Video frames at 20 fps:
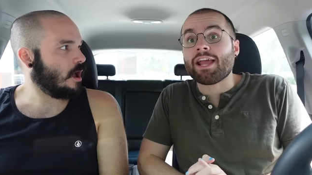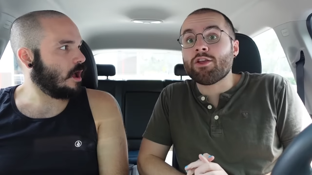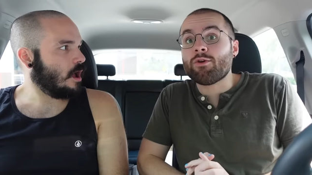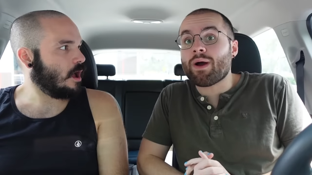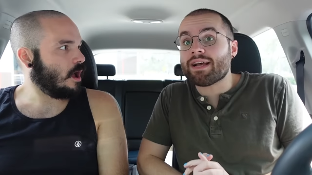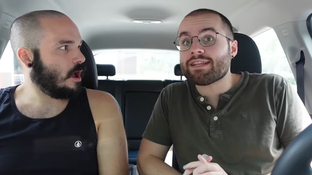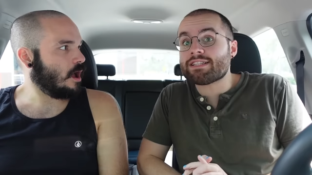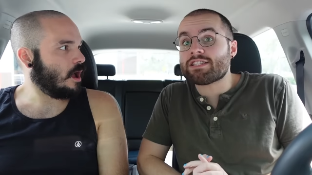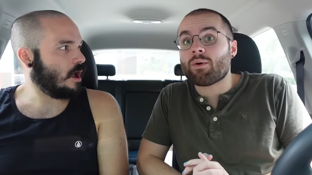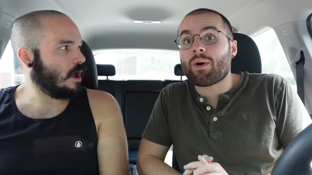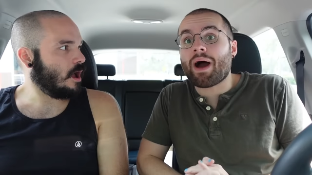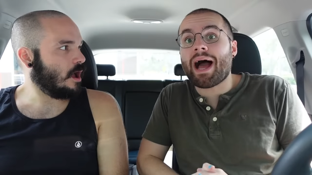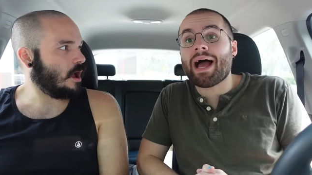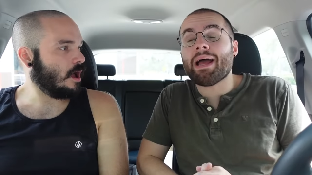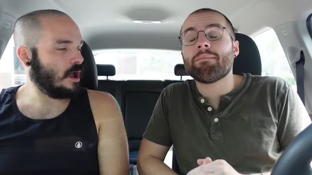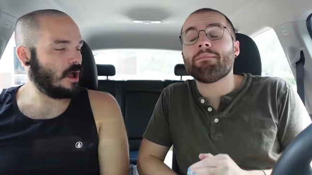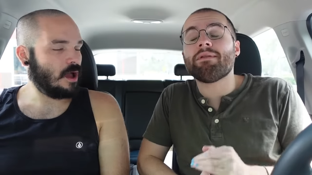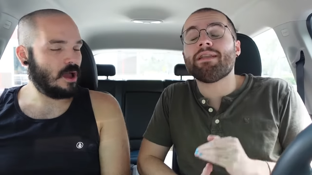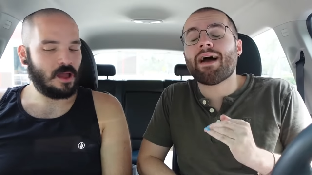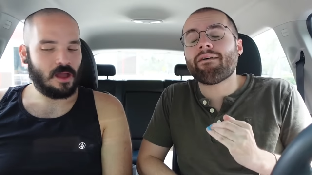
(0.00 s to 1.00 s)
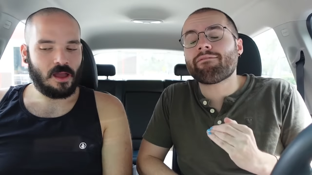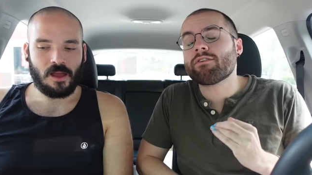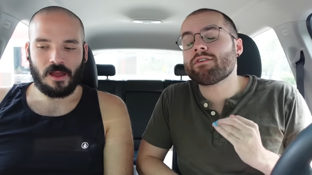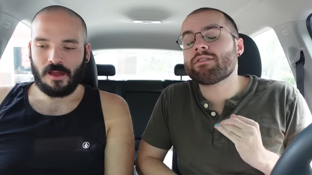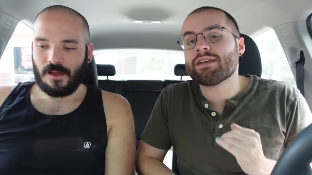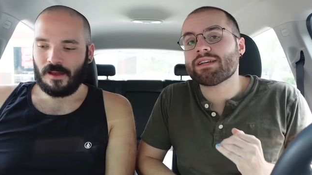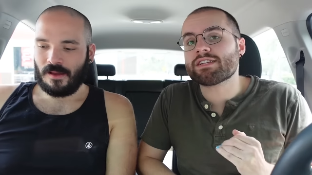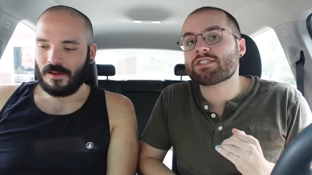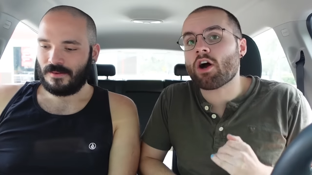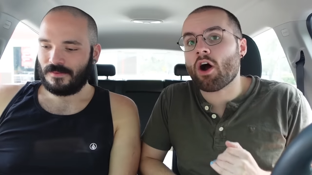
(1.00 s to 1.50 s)
Speaker 1: You guys know I am never
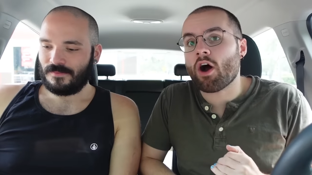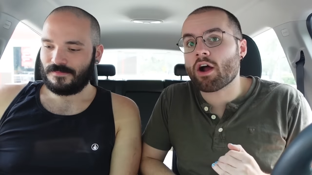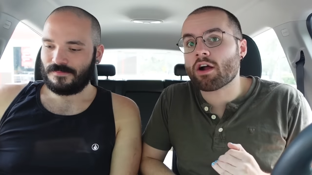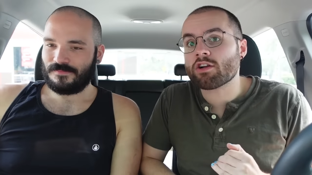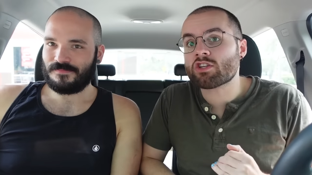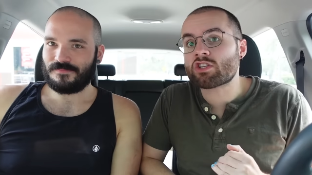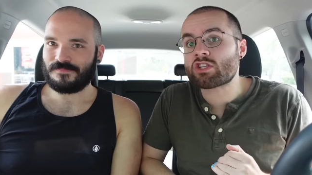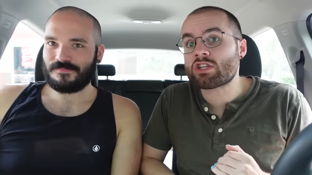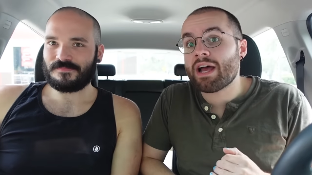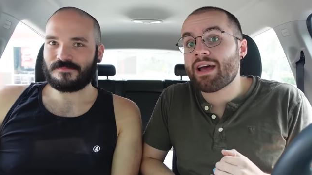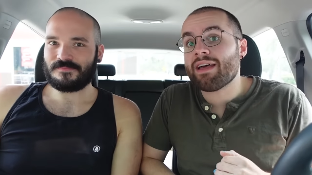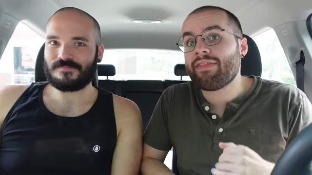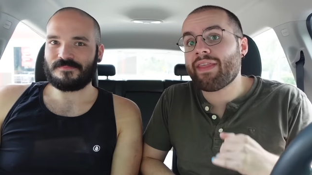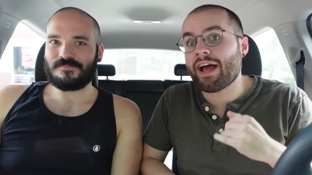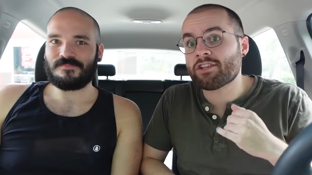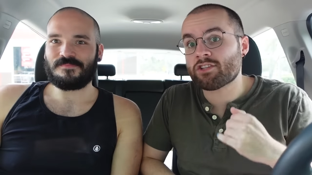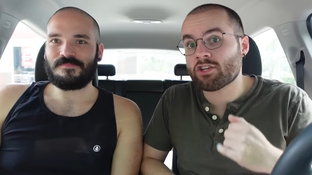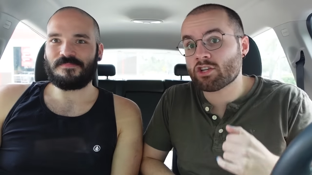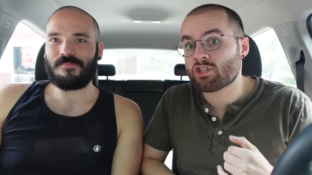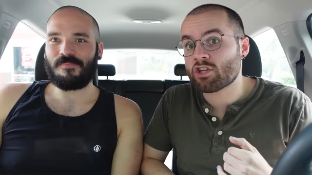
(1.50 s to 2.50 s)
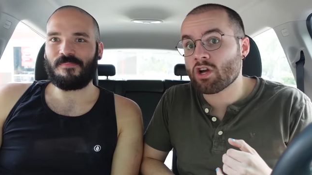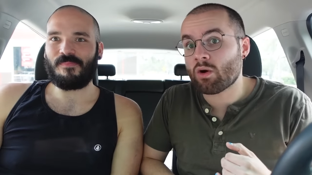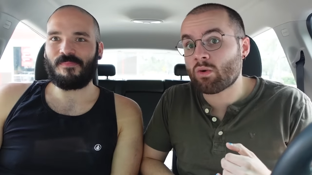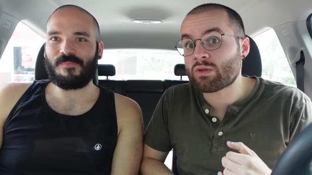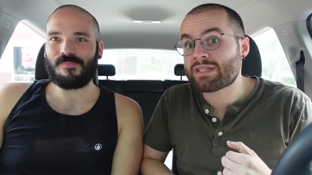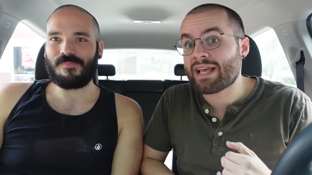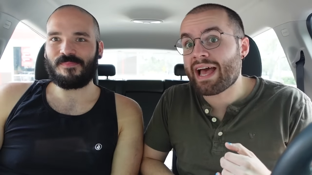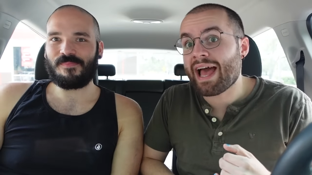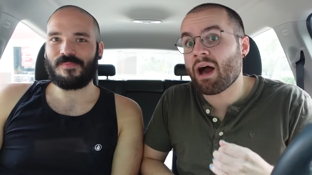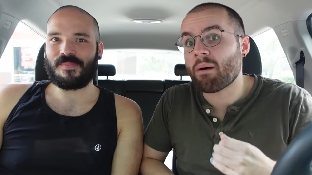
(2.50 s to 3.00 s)
this harsh. That just
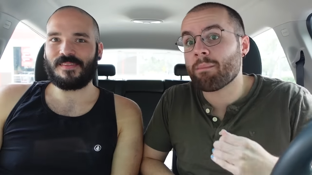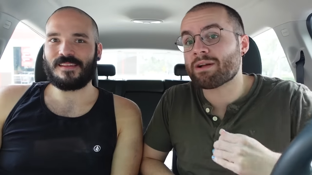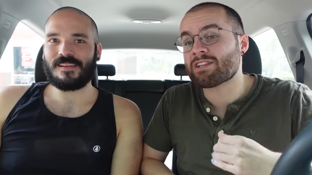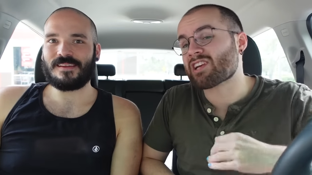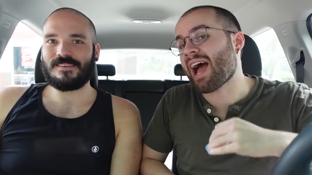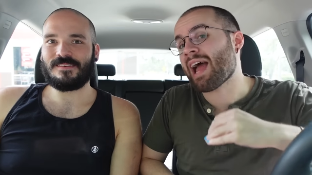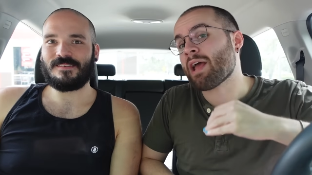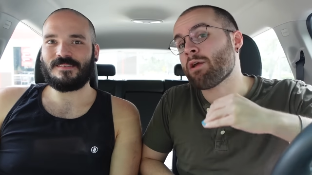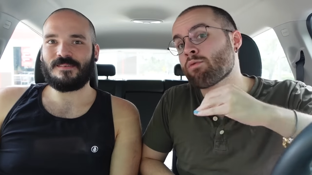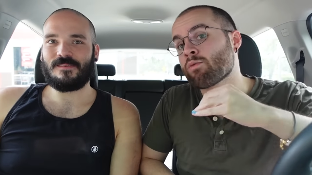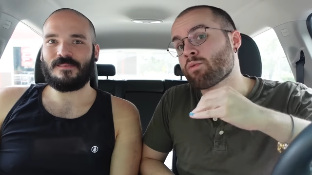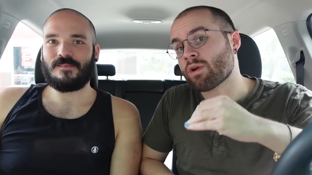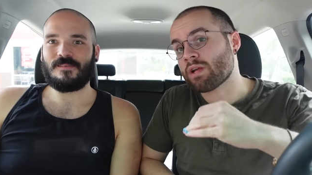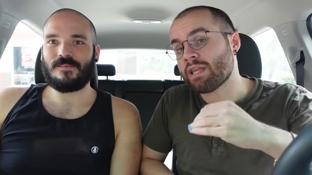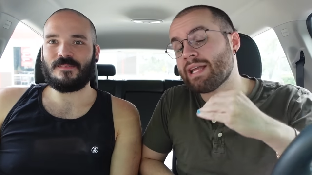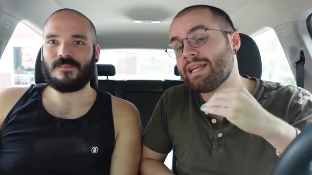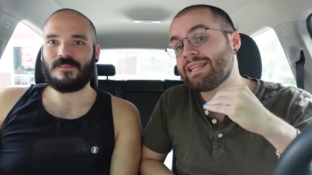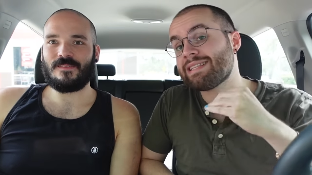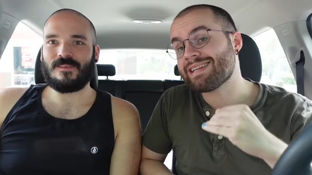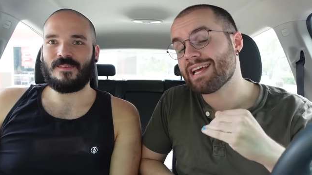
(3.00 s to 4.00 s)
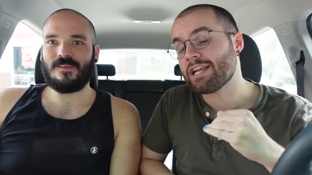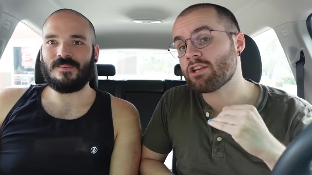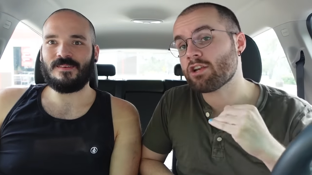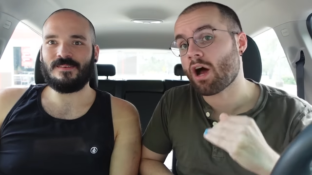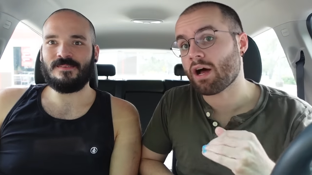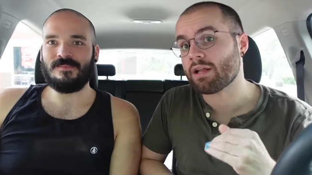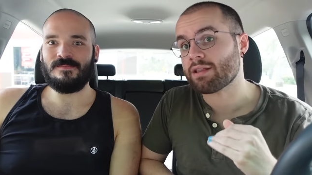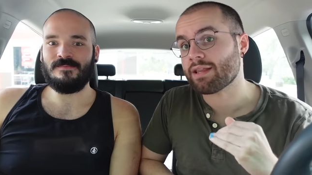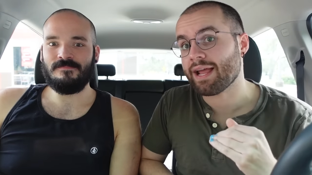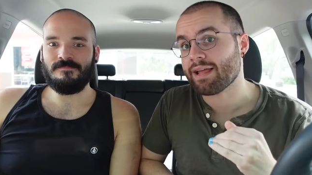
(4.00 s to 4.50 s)
shows how much I really did
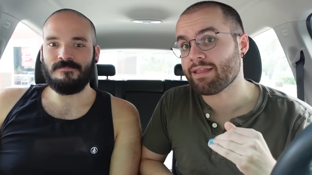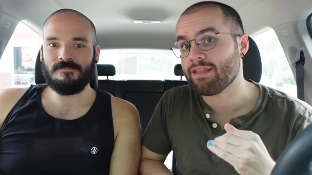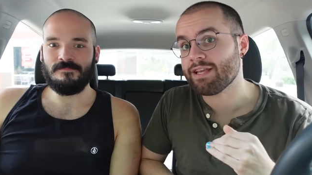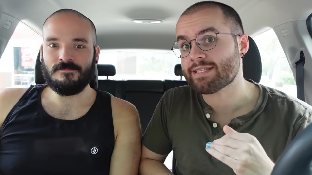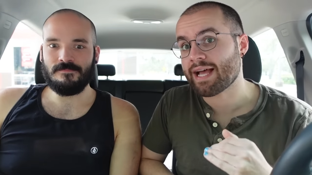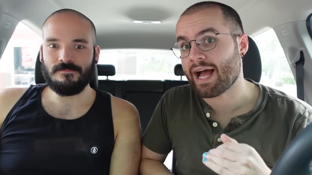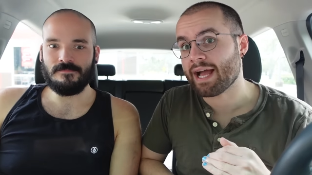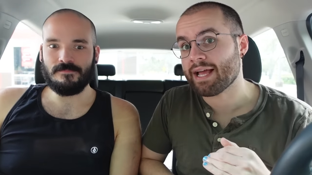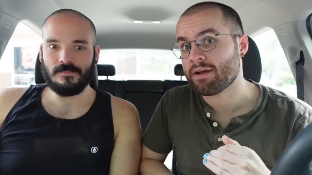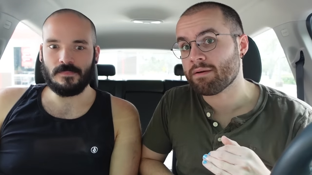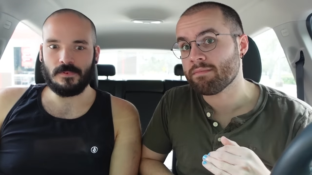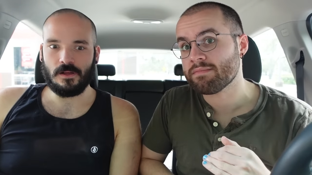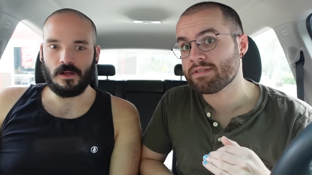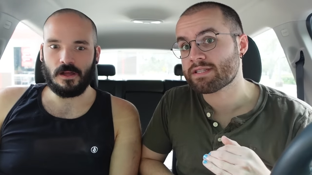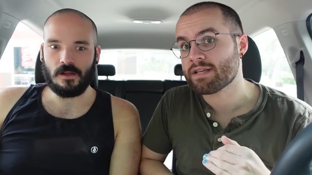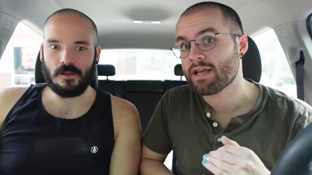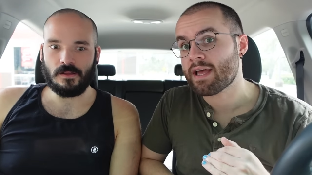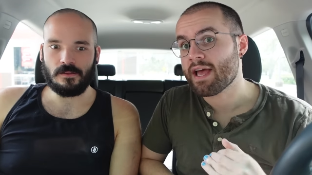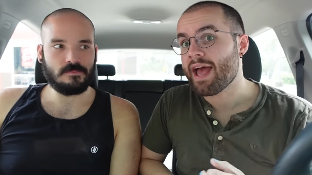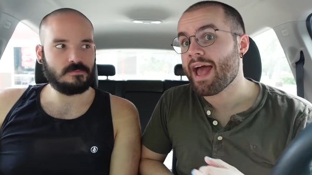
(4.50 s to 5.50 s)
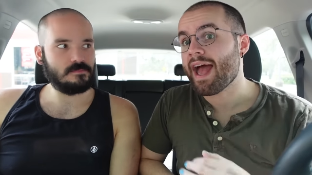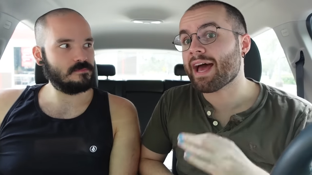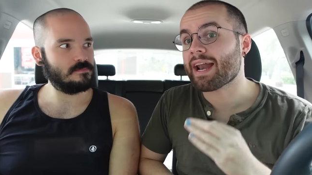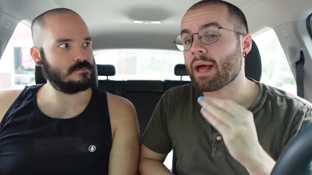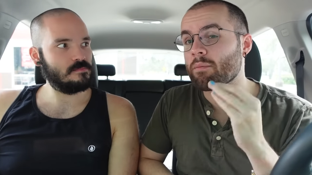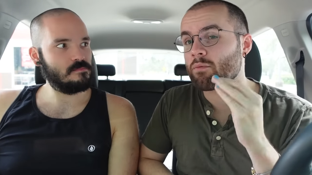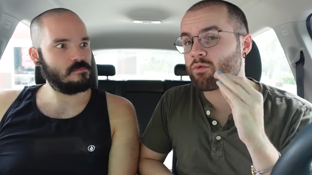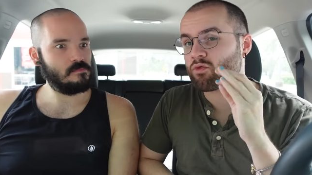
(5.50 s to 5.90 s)
not like these items, and I'm